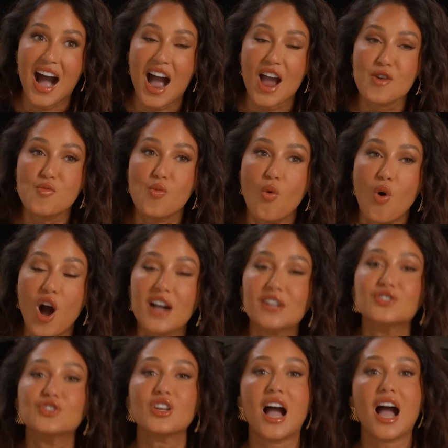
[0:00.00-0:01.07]
I
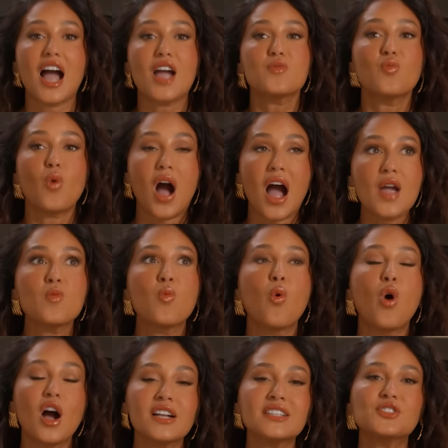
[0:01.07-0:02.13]
want I I
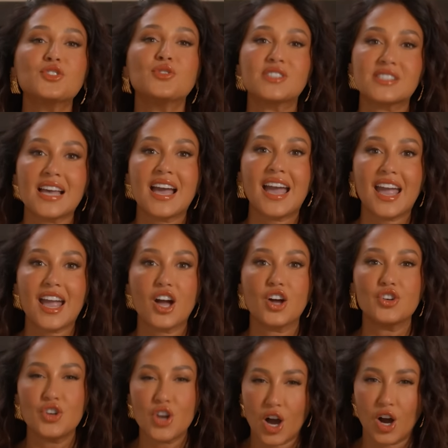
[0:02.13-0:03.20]
want to say
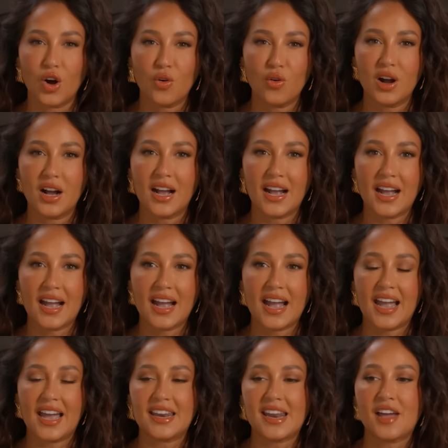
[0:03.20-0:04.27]
no,
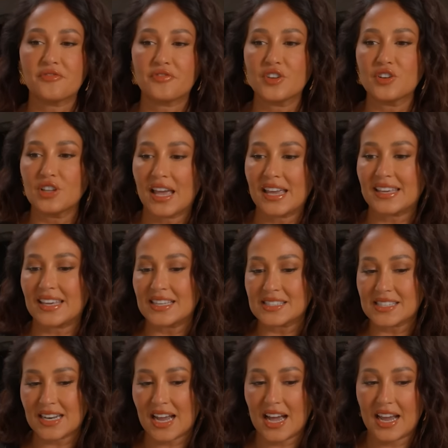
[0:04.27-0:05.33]
and I feel like
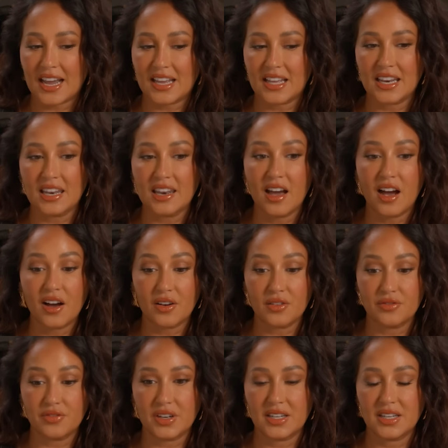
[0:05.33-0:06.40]
isn't I
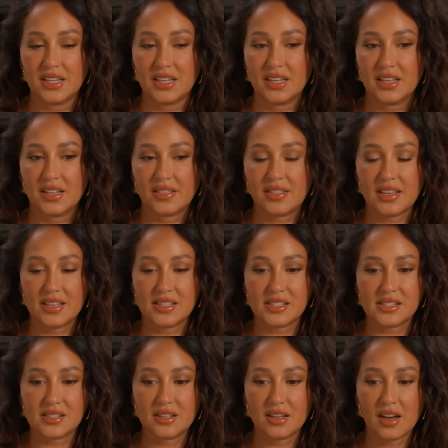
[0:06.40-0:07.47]
love
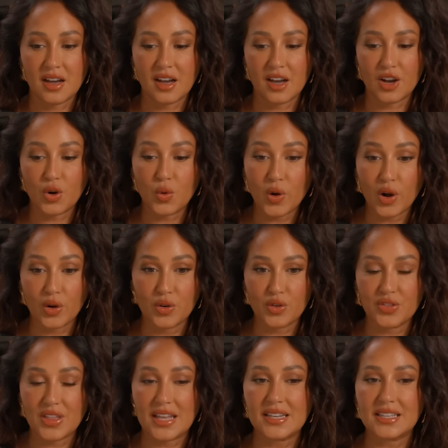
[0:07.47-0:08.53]
this uh,
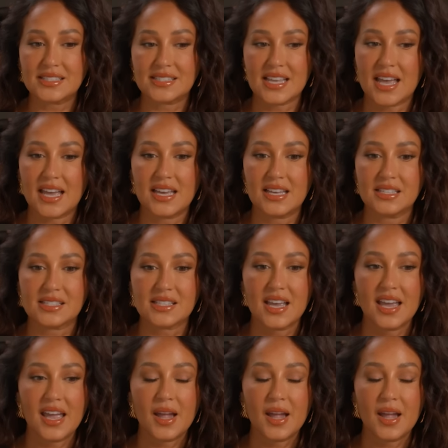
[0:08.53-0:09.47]
quote that says,